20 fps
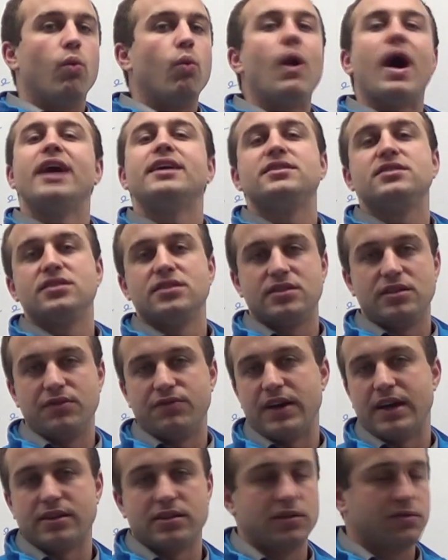Why is this
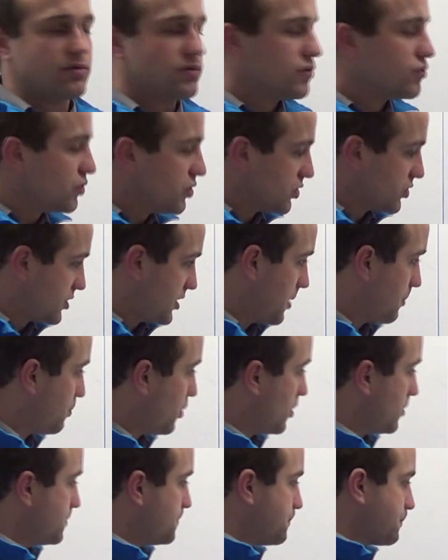effective? Real
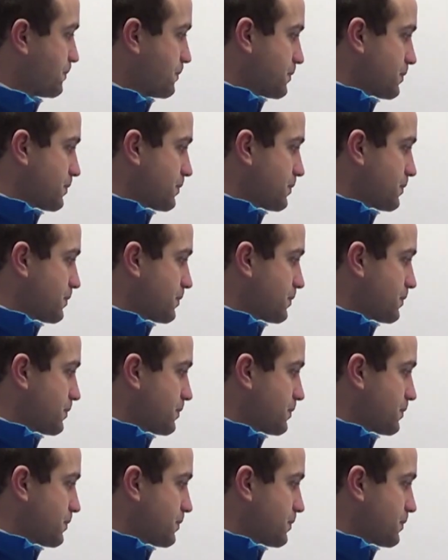simple.